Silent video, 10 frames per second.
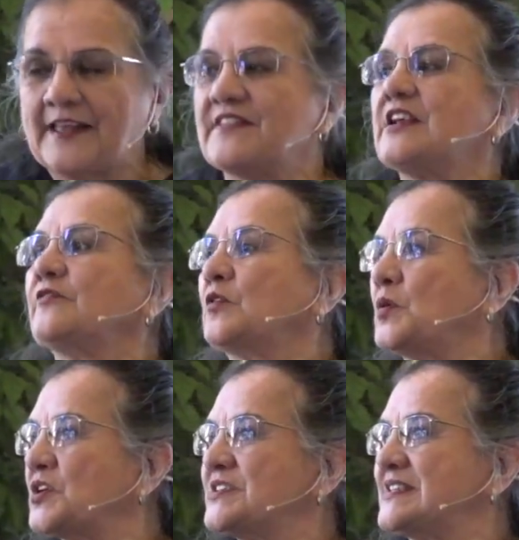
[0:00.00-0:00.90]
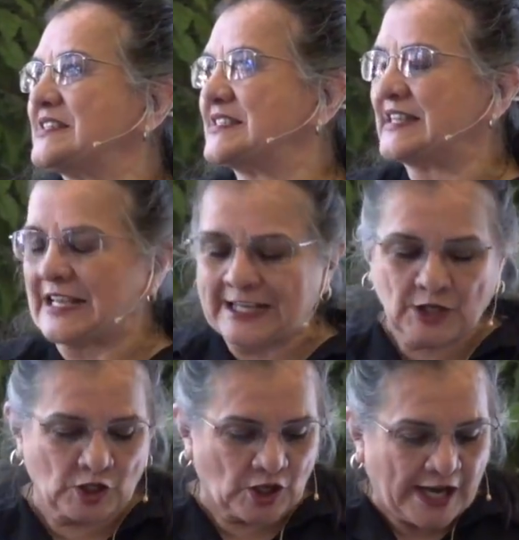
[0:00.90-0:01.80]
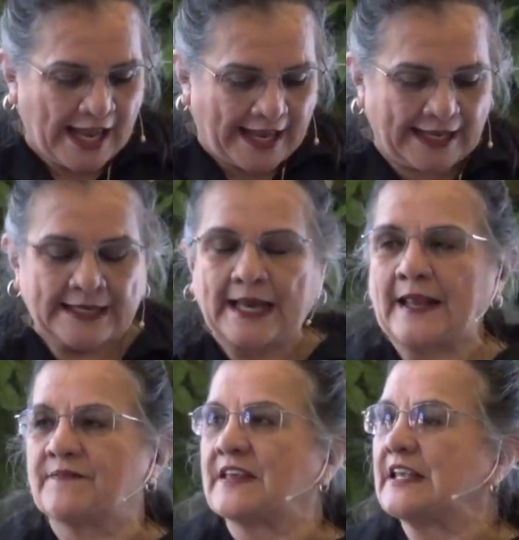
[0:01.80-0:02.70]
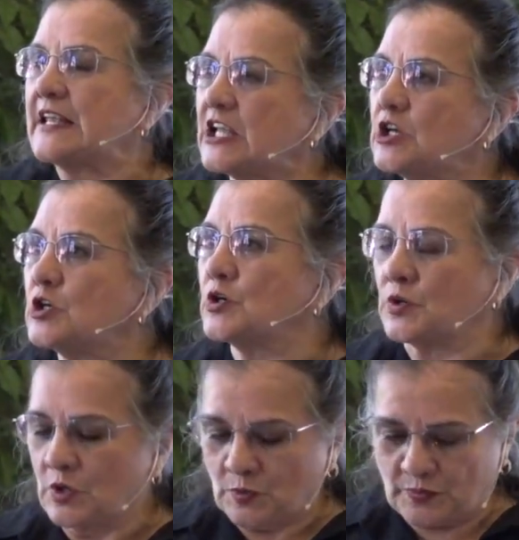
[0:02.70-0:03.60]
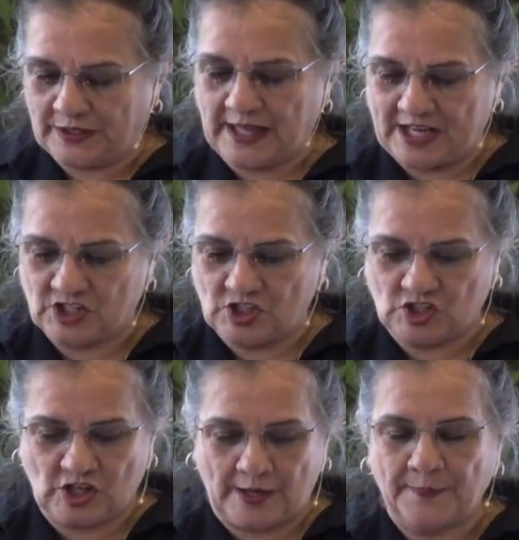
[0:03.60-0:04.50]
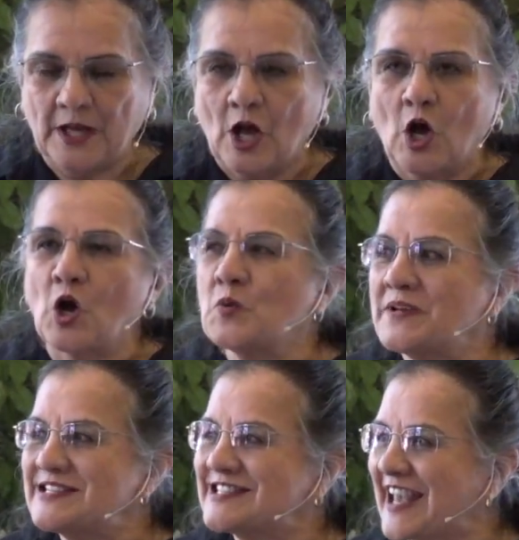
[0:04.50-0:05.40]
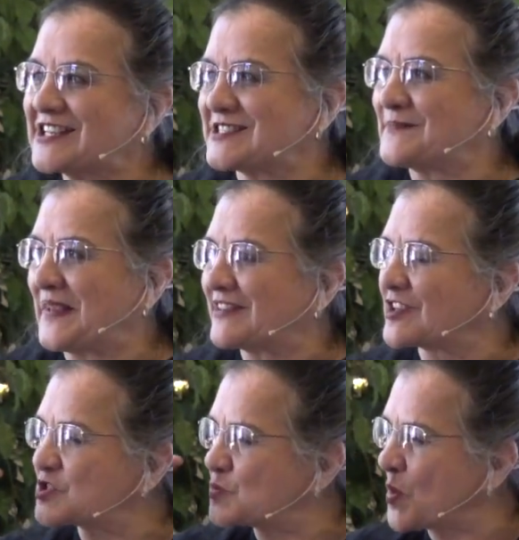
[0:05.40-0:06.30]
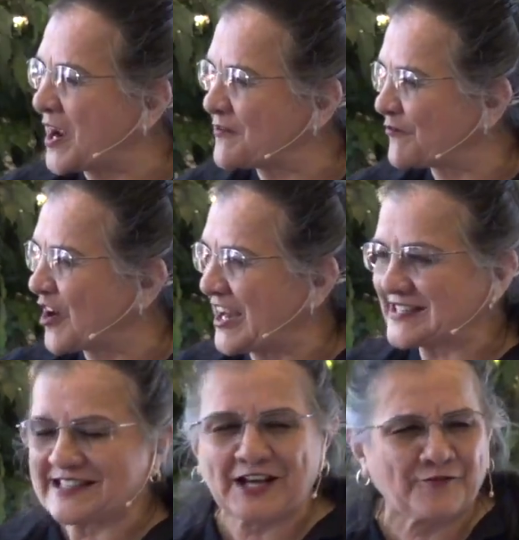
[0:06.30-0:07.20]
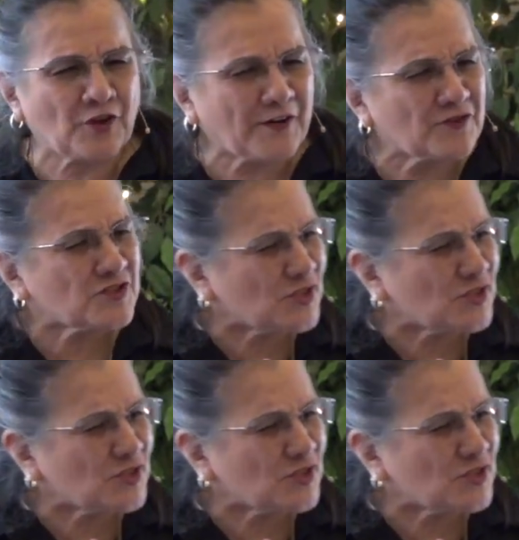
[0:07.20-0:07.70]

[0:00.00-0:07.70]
And then, of course, it's the inner. And the inner relationship always gets me. There's one phrase that if you ever